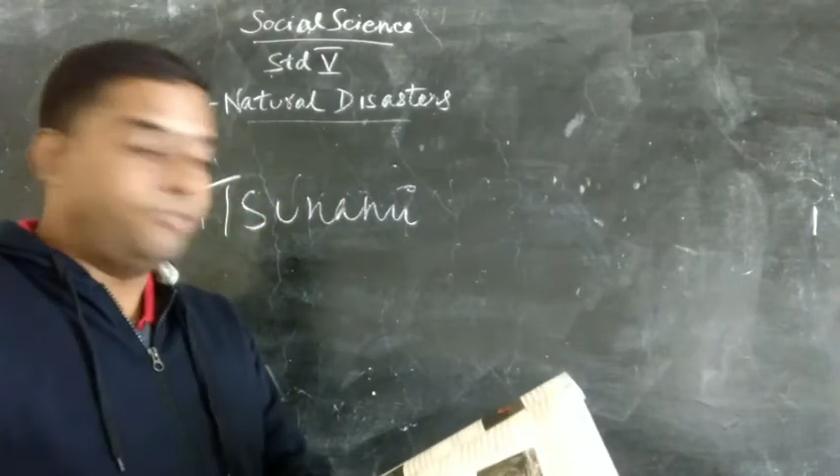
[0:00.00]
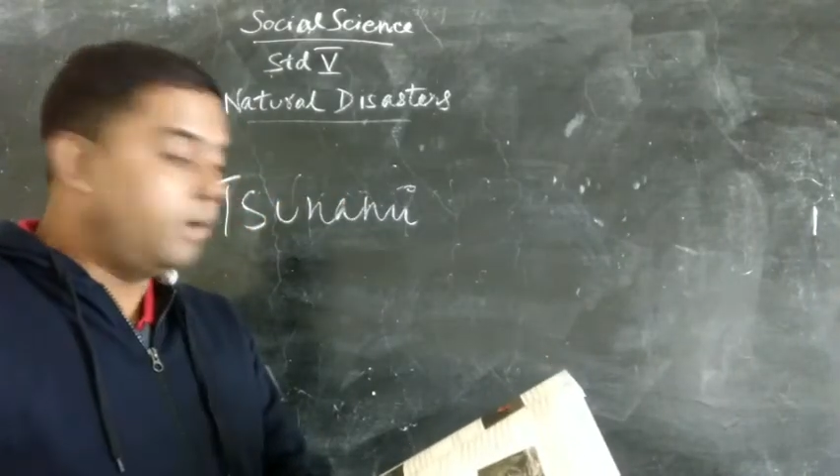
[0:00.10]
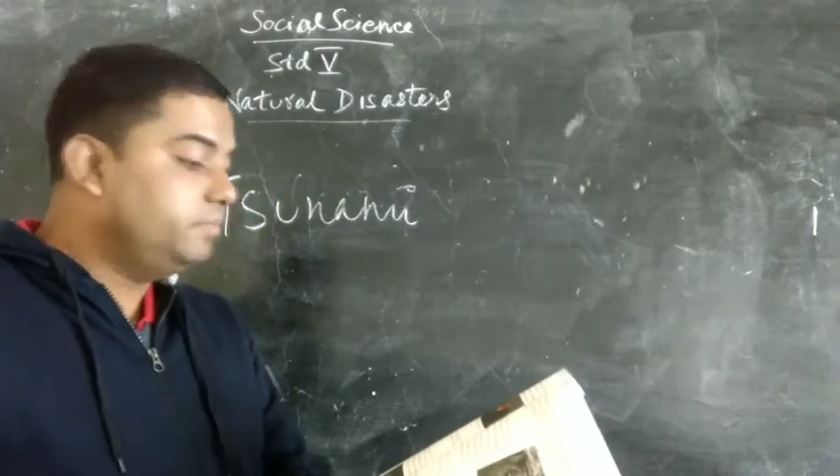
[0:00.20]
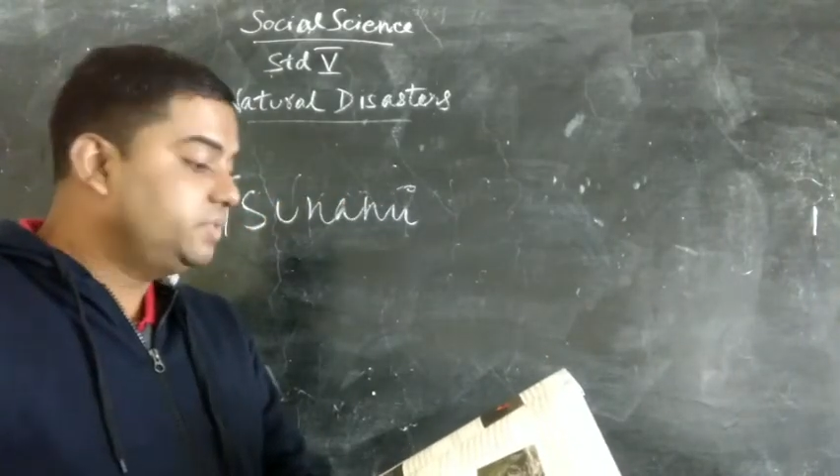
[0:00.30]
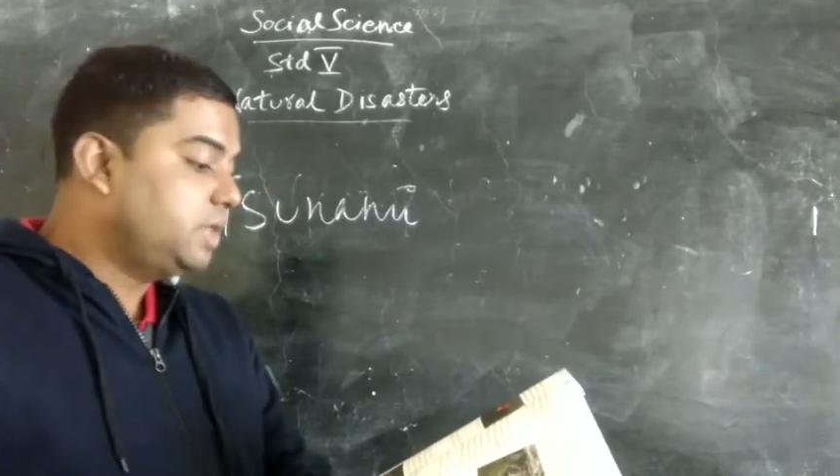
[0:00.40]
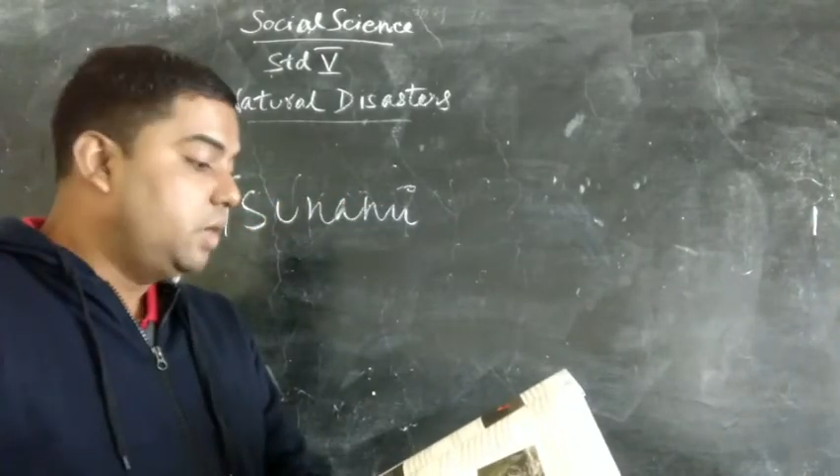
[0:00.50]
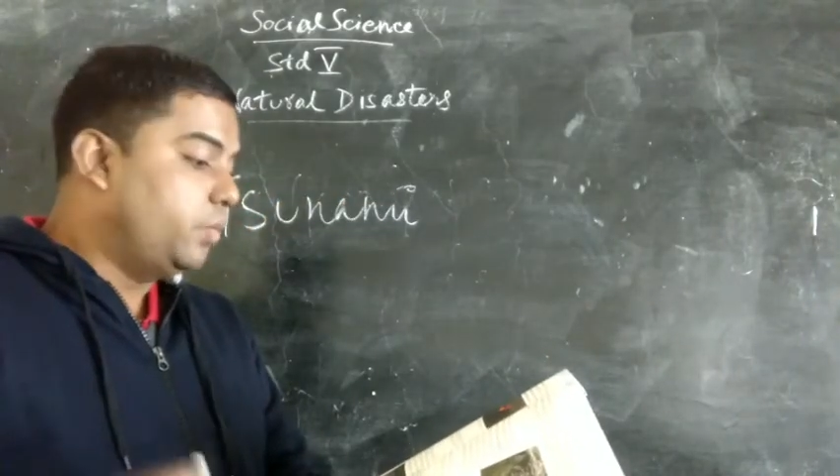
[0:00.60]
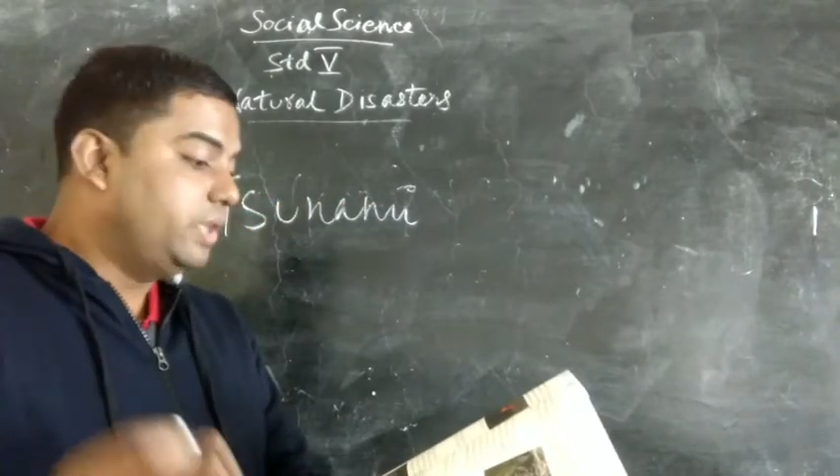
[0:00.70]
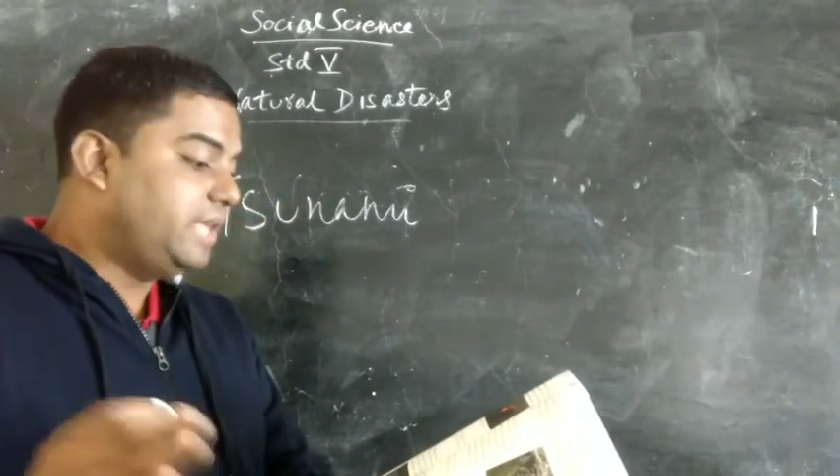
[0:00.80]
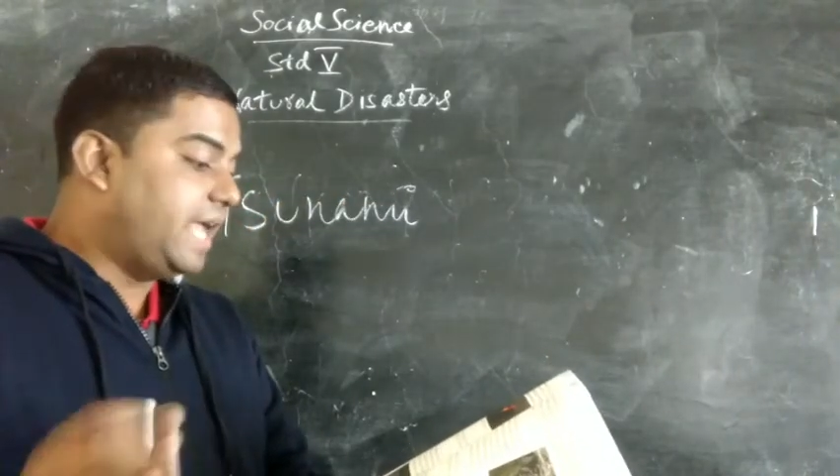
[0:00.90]
forms
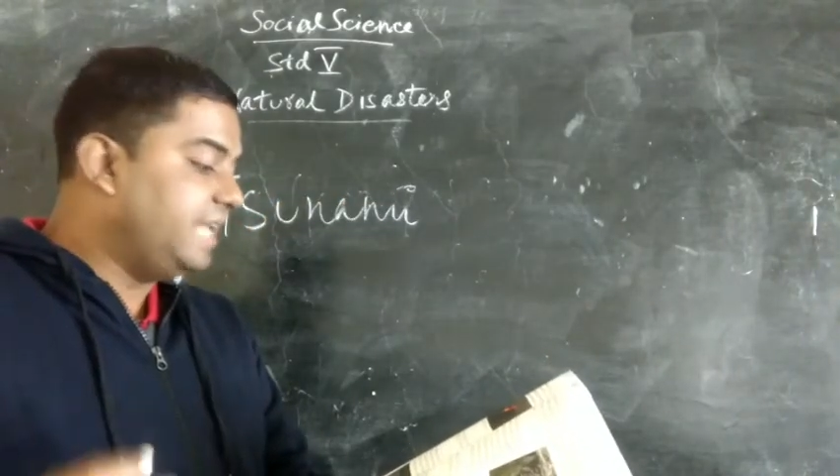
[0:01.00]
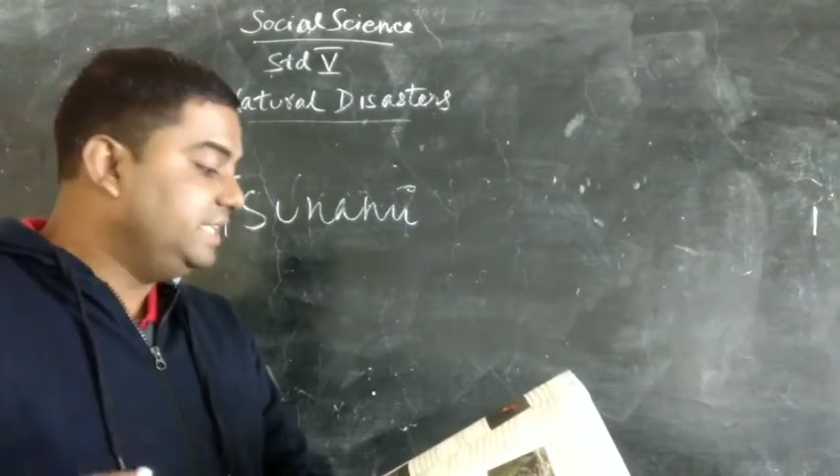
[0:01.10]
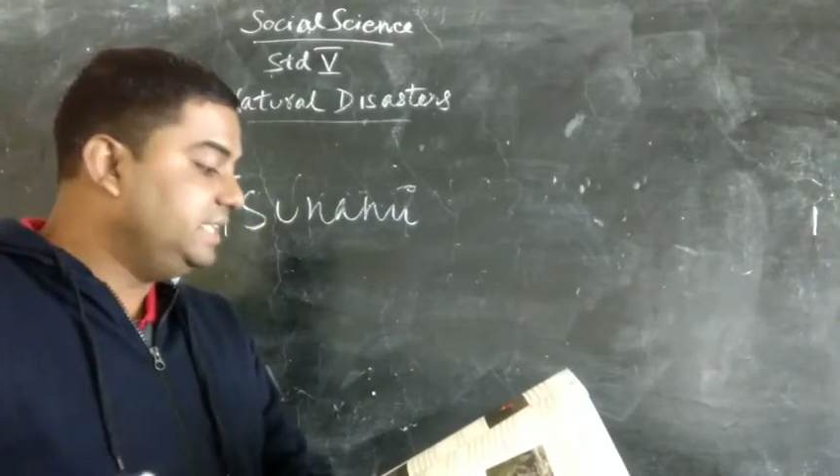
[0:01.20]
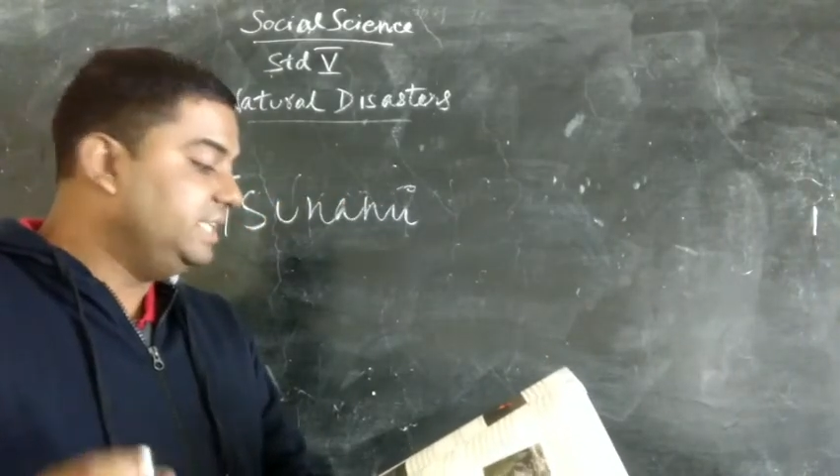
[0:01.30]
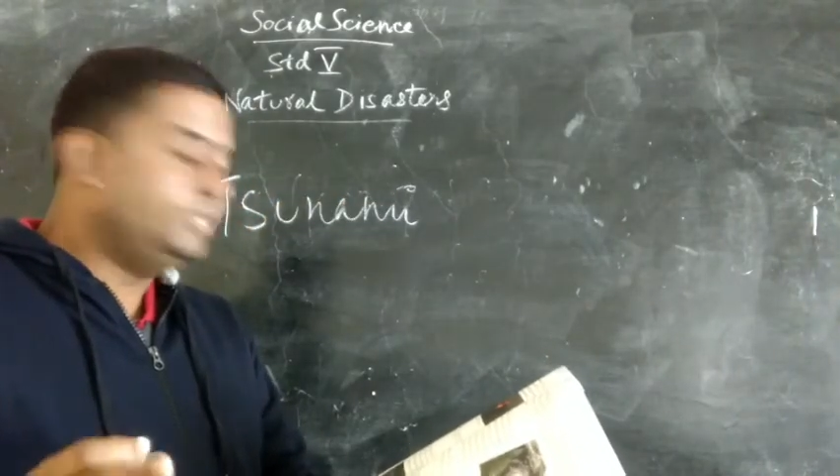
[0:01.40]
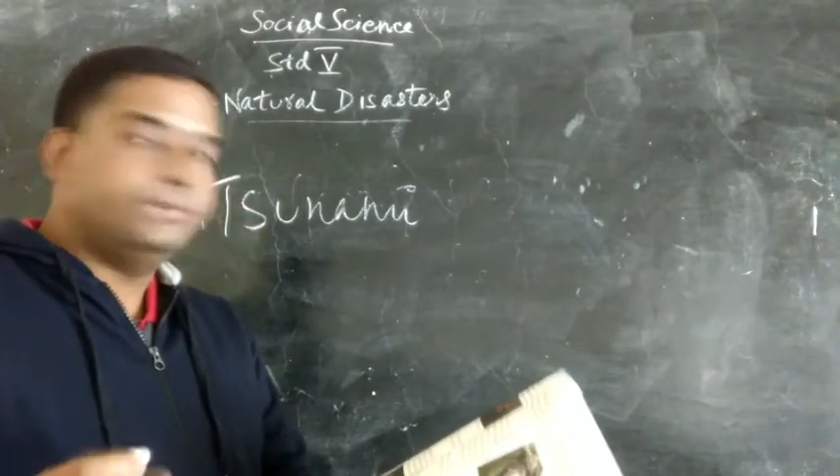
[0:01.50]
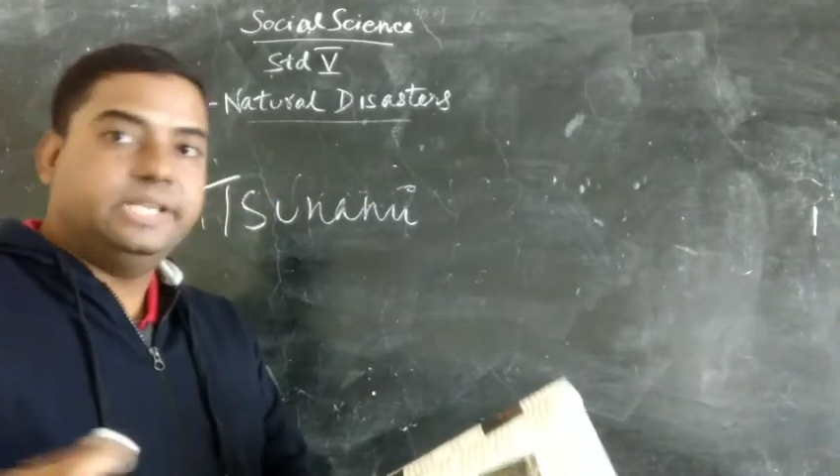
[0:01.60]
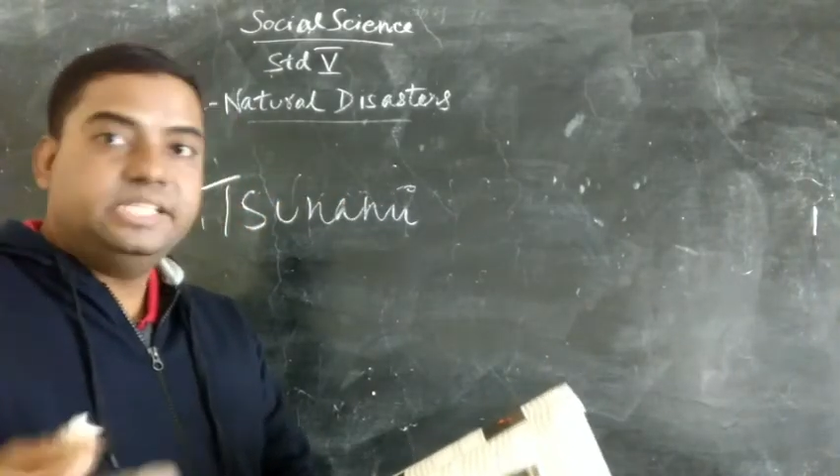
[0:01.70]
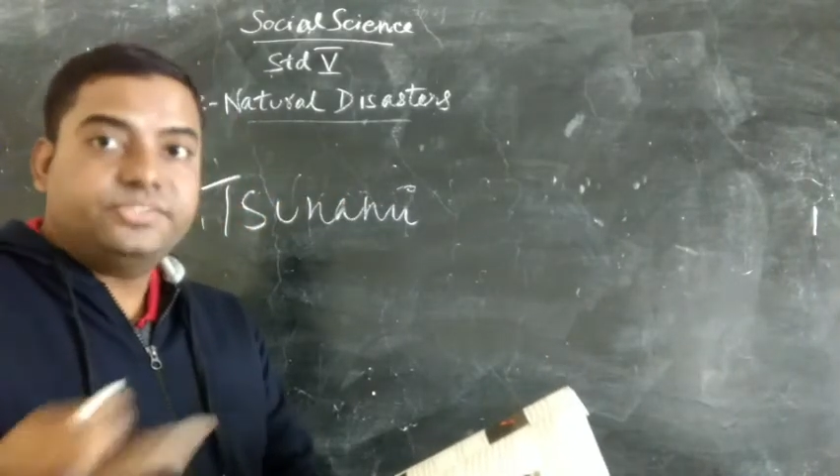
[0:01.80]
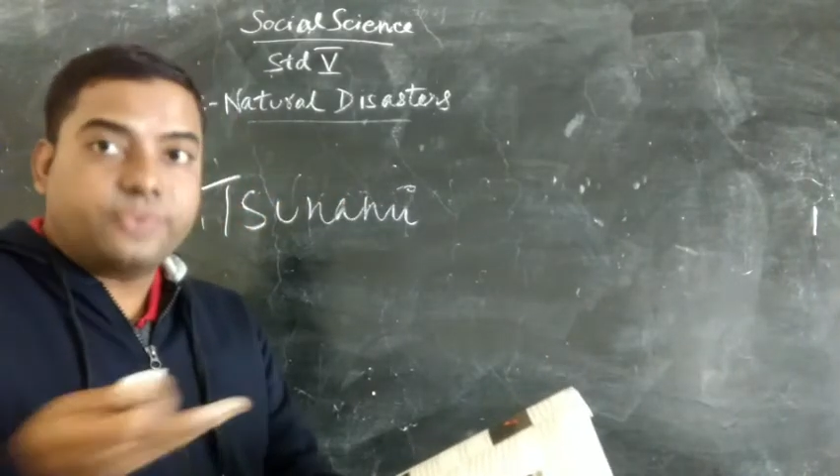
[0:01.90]
when the energy is
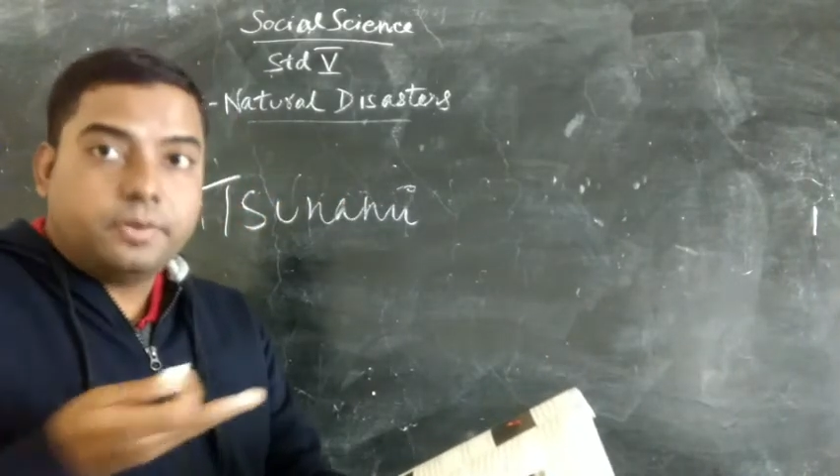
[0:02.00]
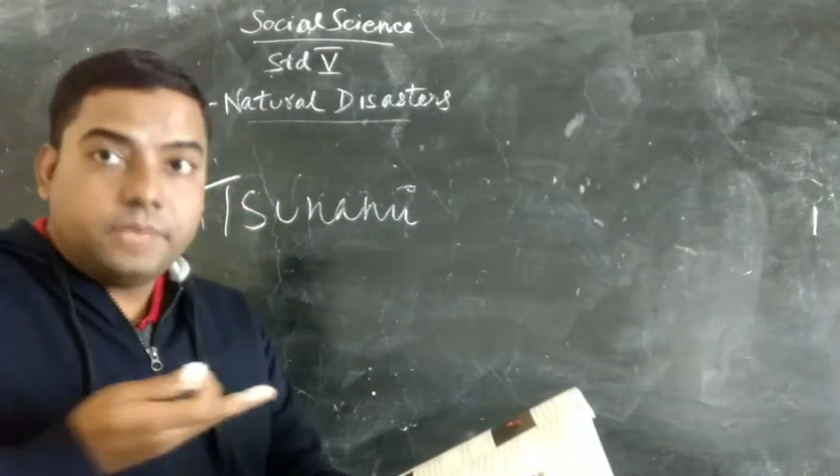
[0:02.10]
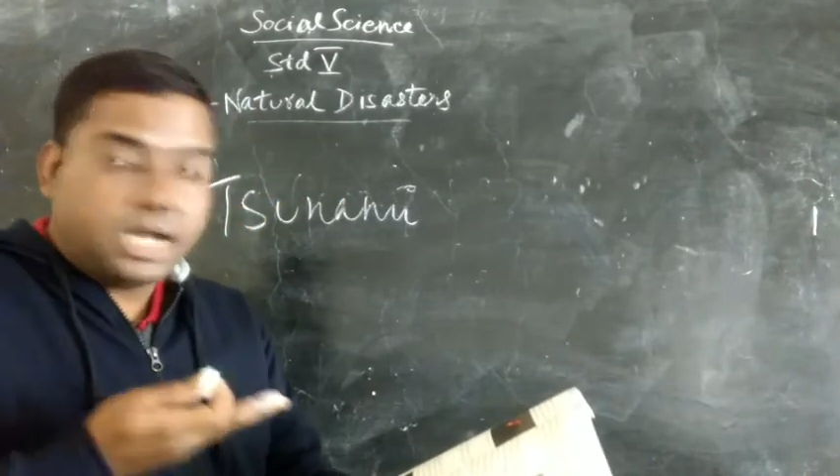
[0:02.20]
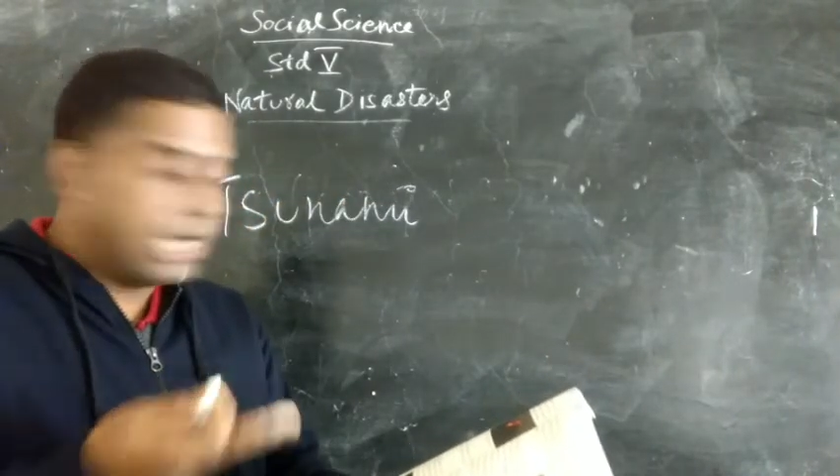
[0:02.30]
released from